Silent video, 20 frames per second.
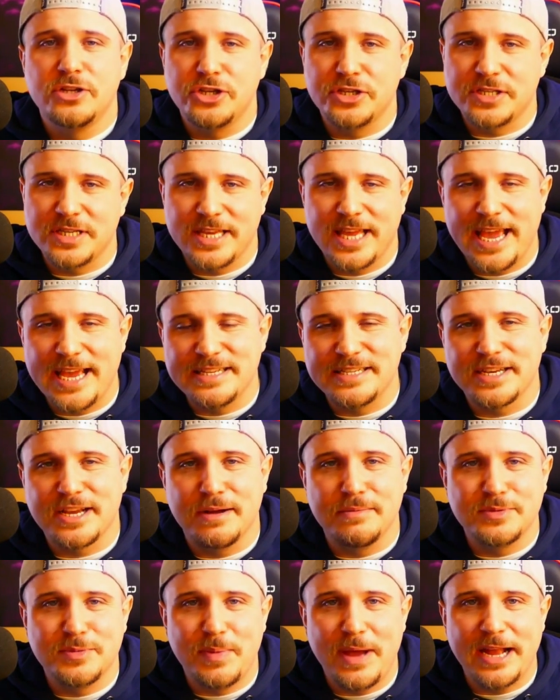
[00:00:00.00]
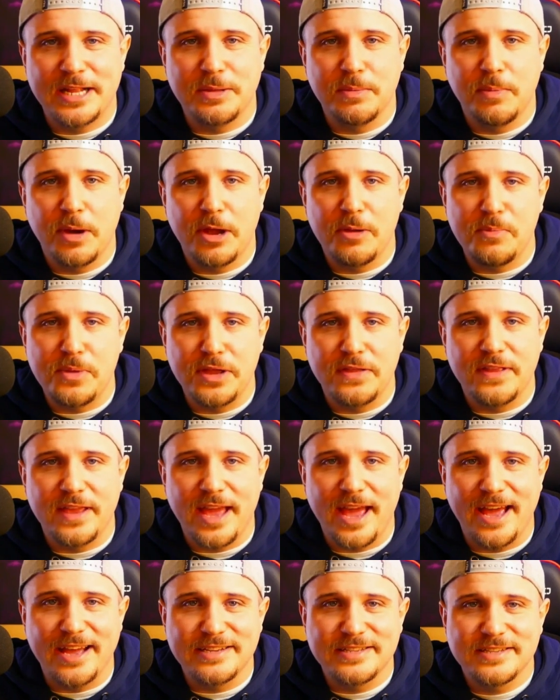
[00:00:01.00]
just in case it comes back to bite me in
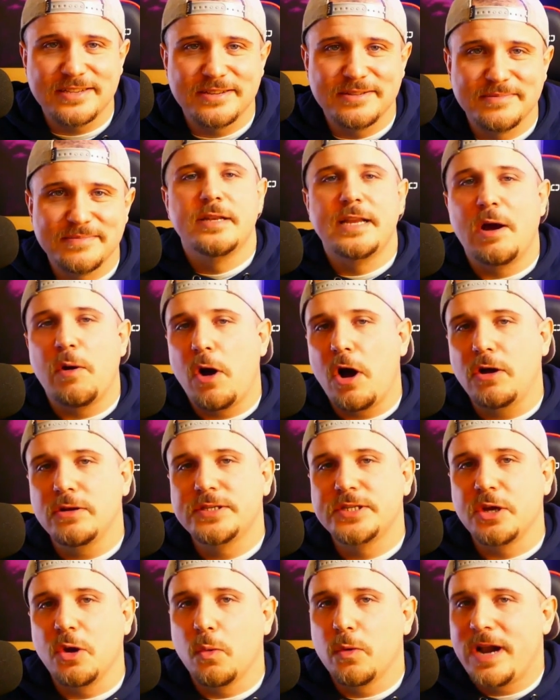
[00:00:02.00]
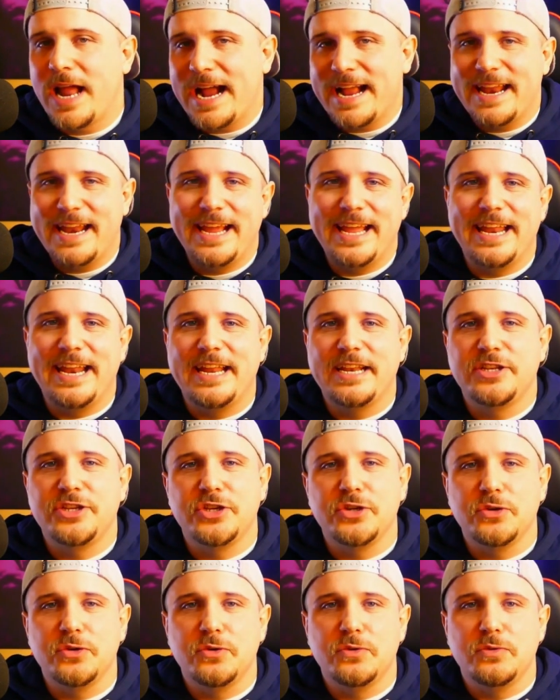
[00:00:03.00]
the ass. Now also, we're not gonna get
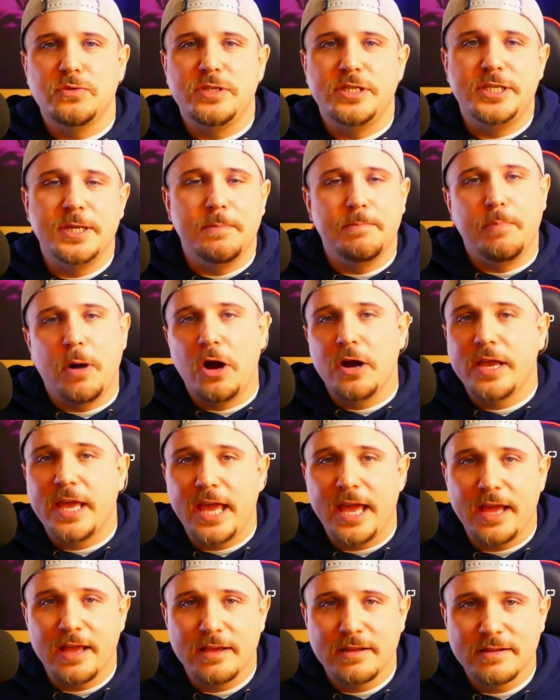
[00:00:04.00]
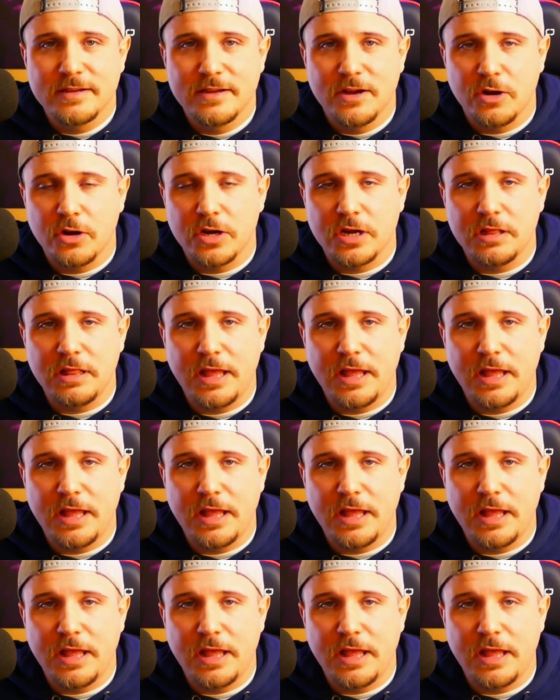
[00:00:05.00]
into debunking her